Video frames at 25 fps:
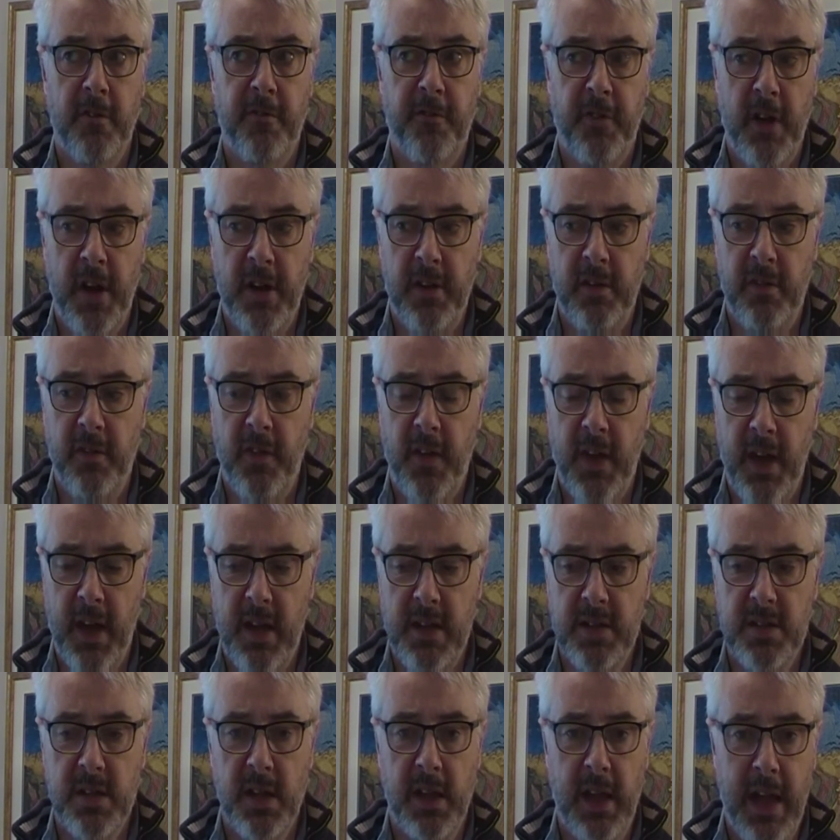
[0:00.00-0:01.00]
A friend of
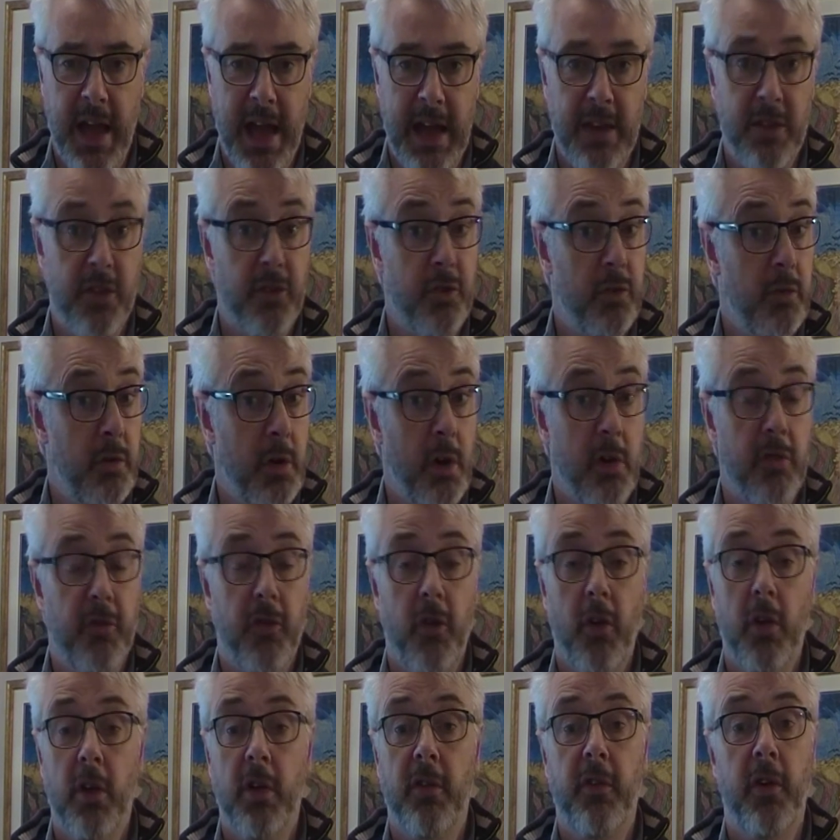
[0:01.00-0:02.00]
his, again through no
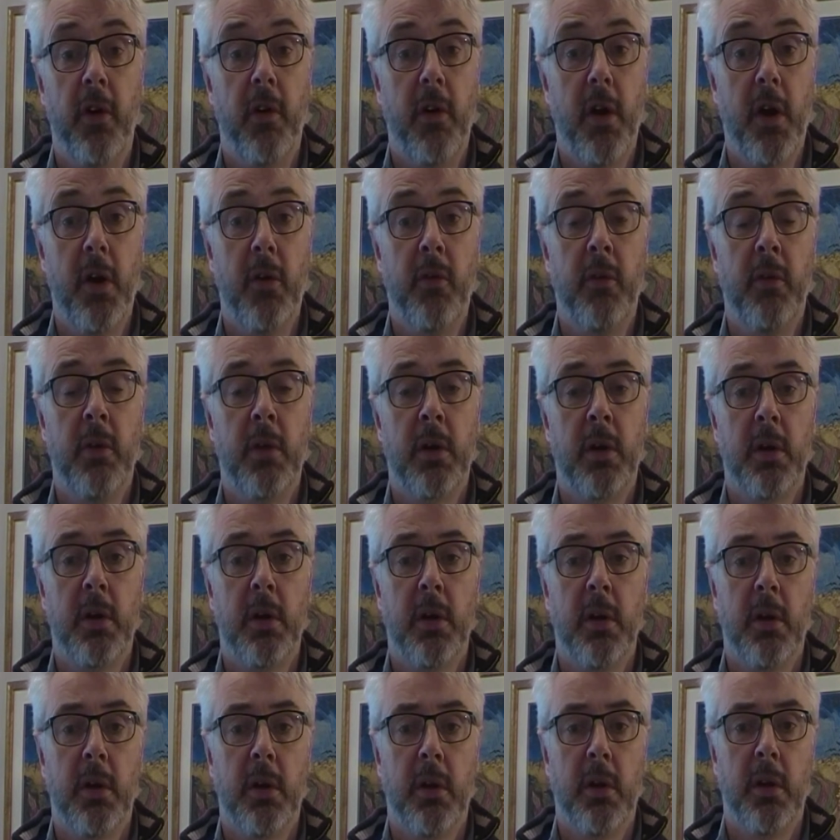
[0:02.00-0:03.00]
fault of her own,
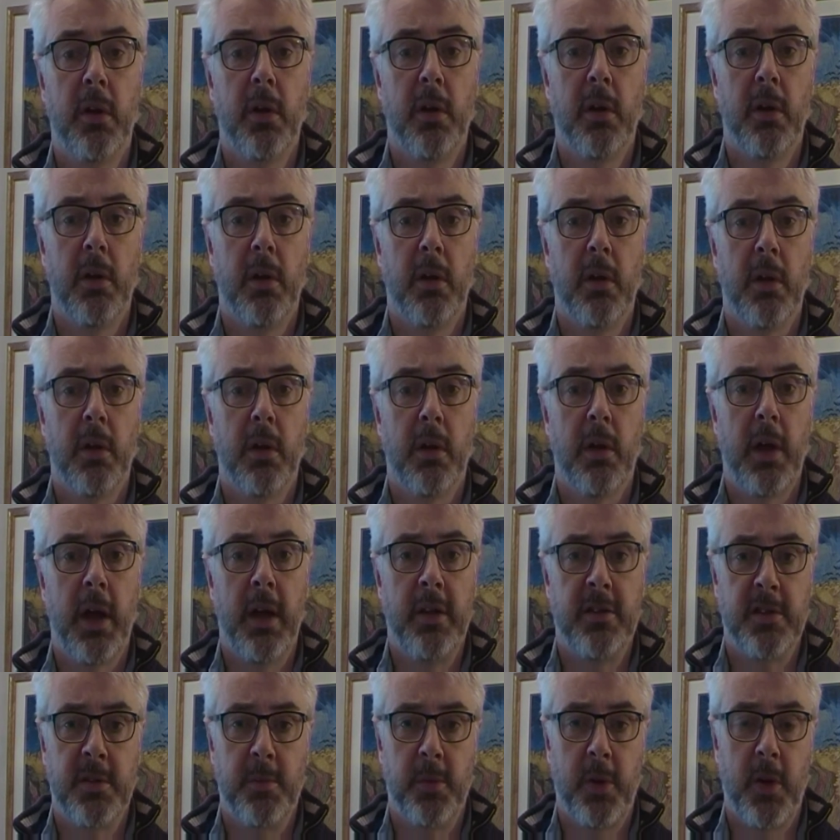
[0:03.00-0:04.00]

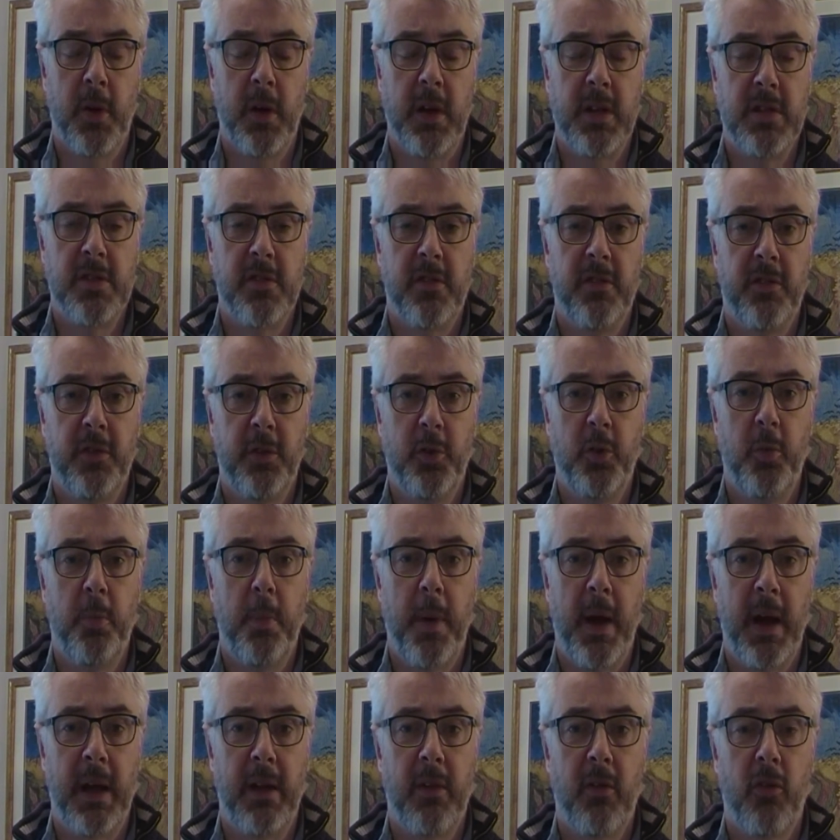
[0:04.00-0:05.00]
ends up going to
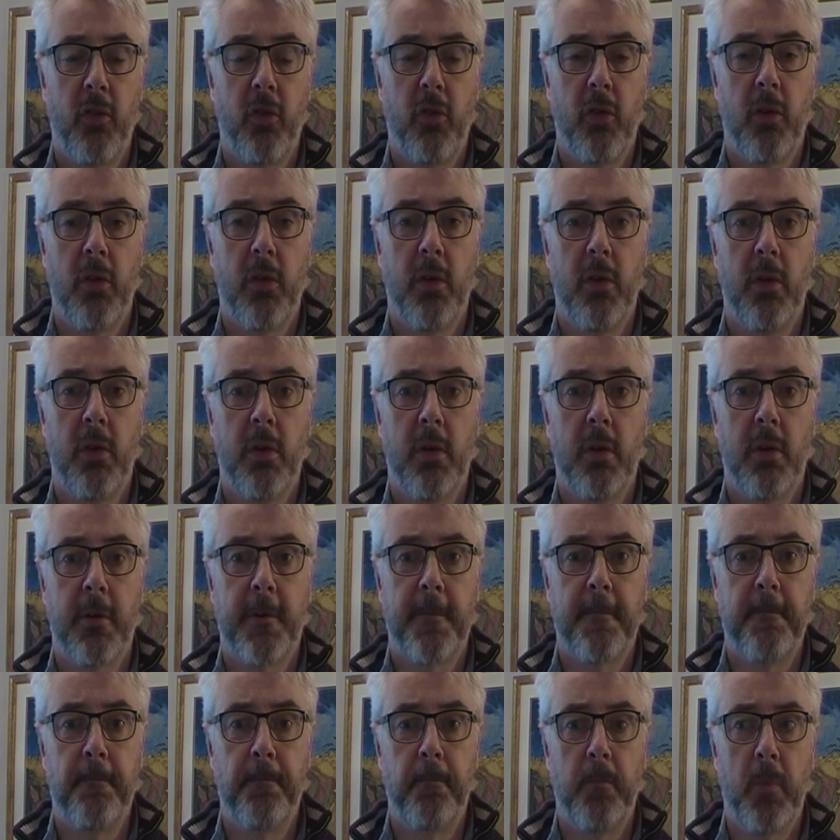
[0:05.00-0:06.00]
food banks
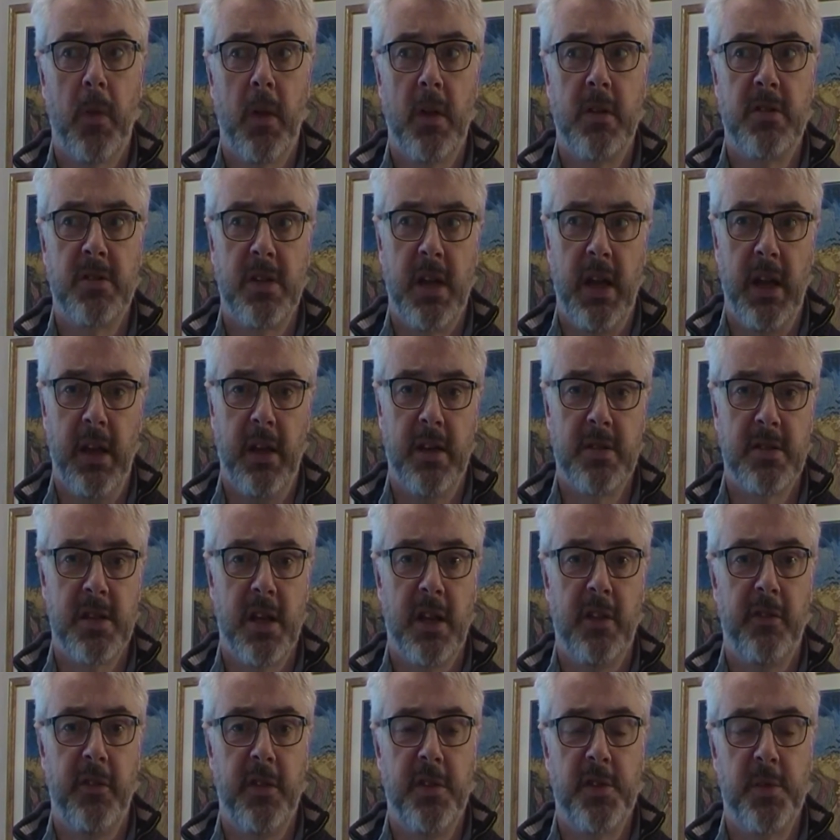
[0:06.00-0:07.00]
and selling
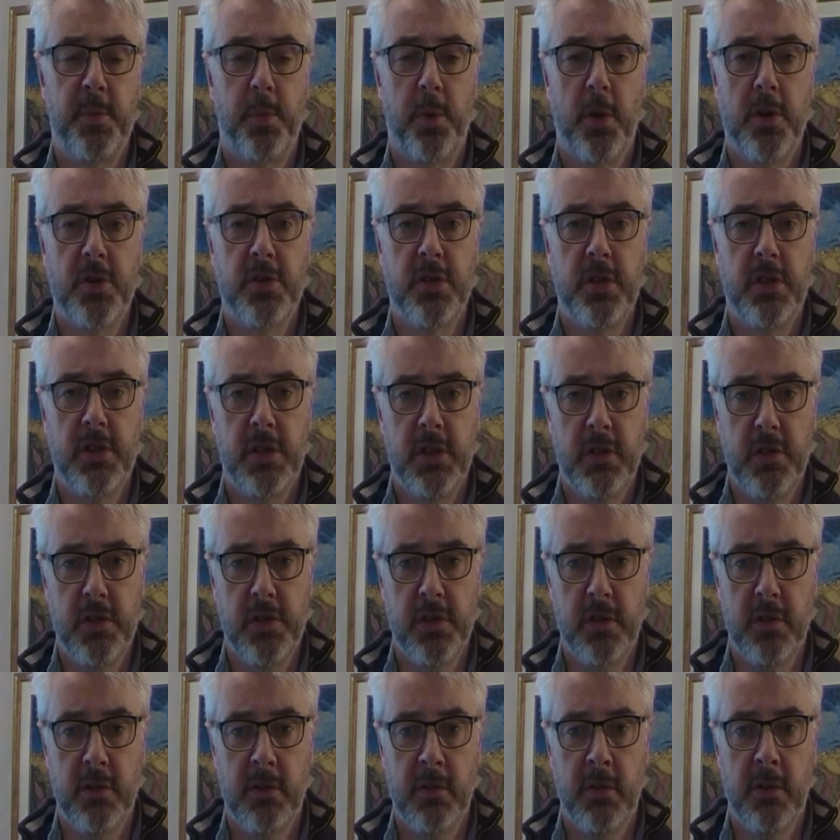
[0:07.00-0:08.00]
herself into
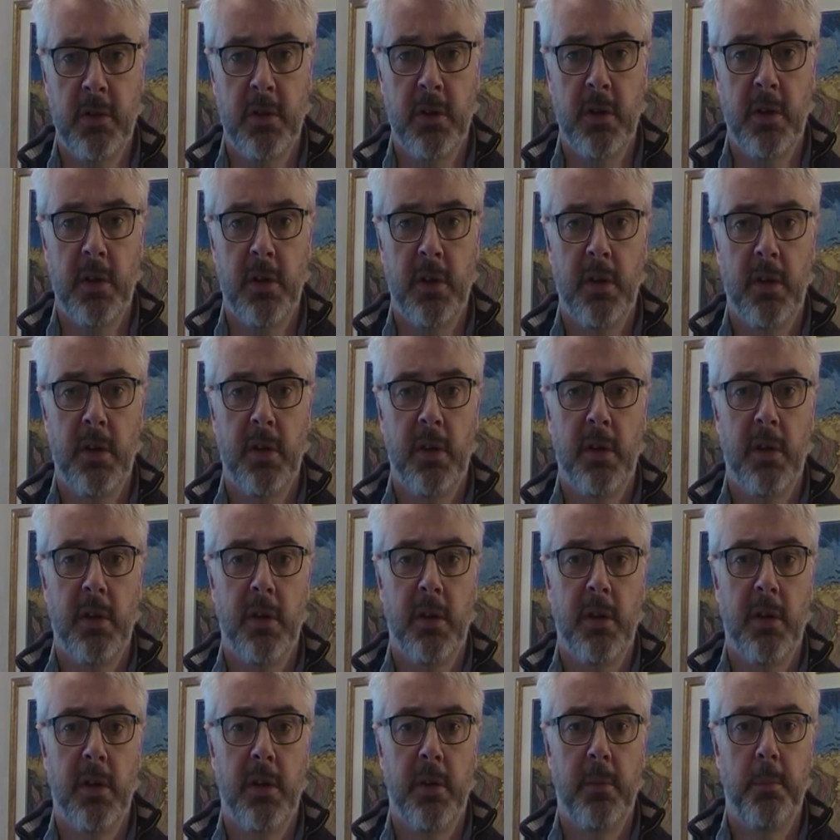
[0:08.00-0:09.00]
prostitution
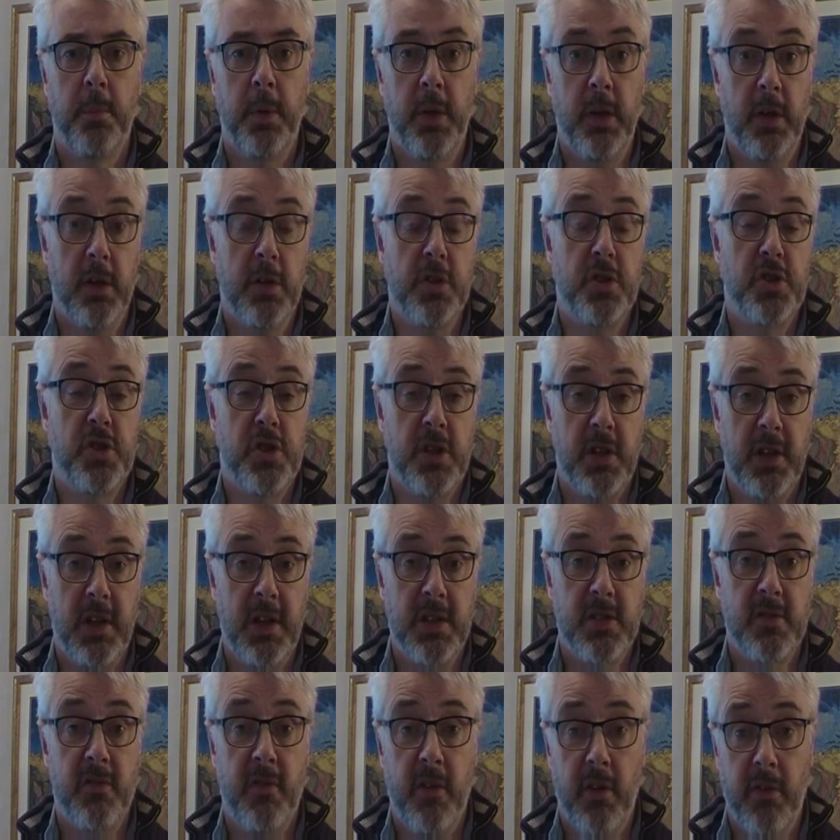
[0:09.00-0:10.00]
because
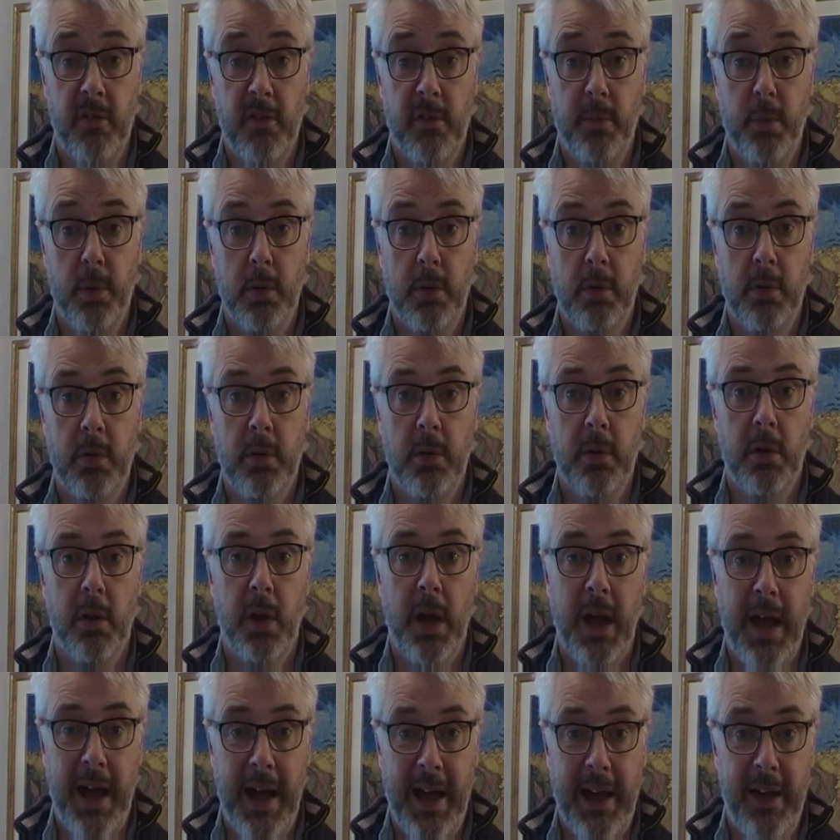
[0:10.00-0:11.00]
she is vulnerable,
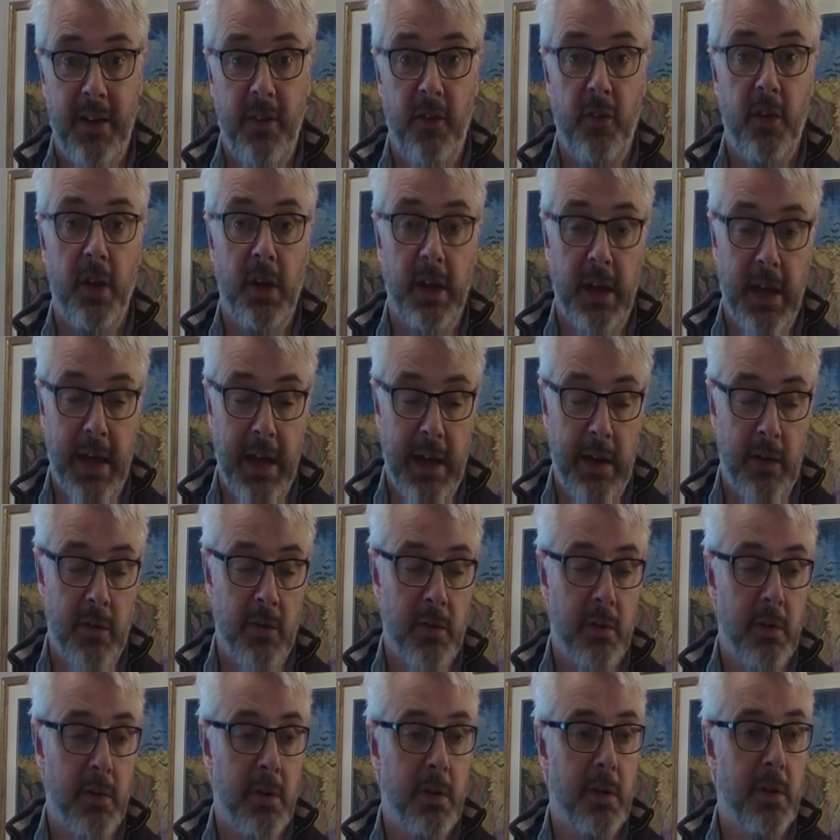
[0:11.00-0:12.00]
and
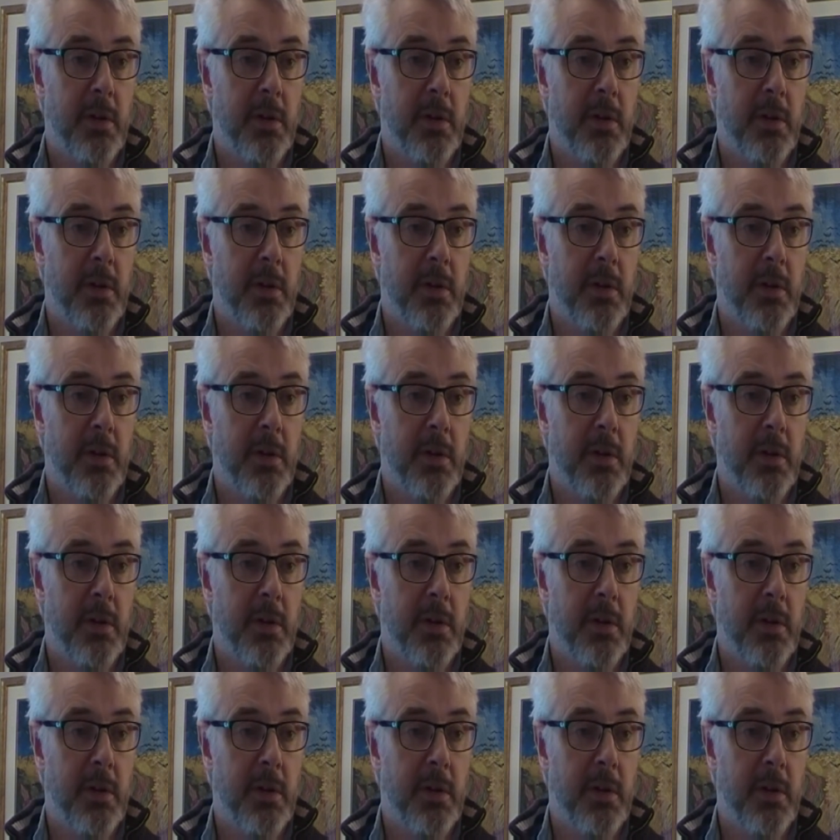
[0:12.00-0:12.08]
again,